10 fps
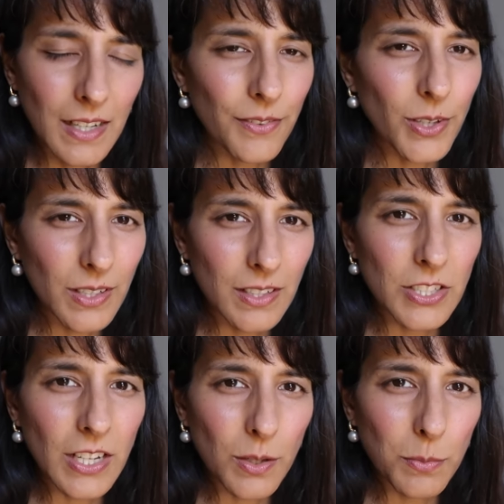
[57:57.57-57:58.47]
I've got an
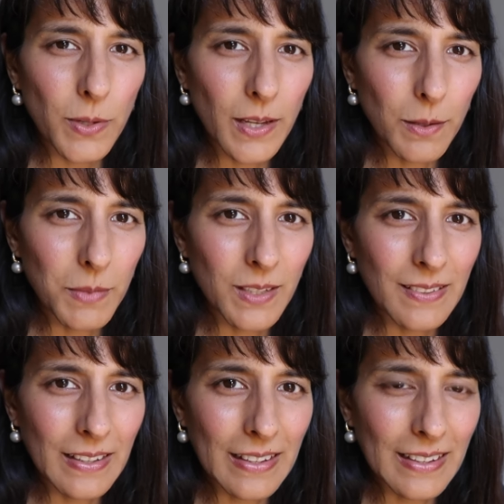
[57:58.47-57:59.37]
unshakable
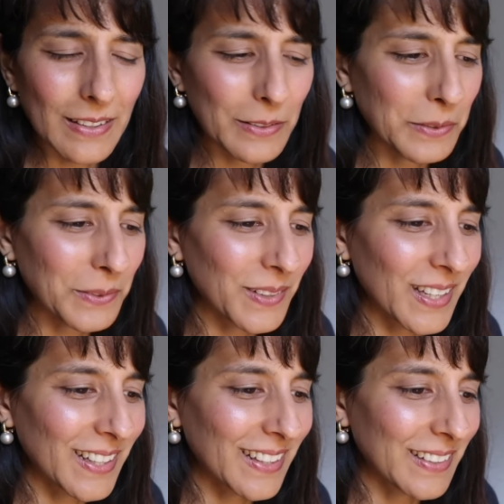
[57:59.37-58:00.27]
calmness here, you know,
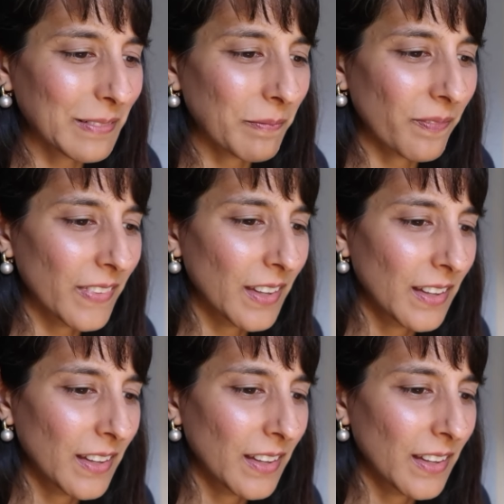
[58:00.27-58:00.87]
like um,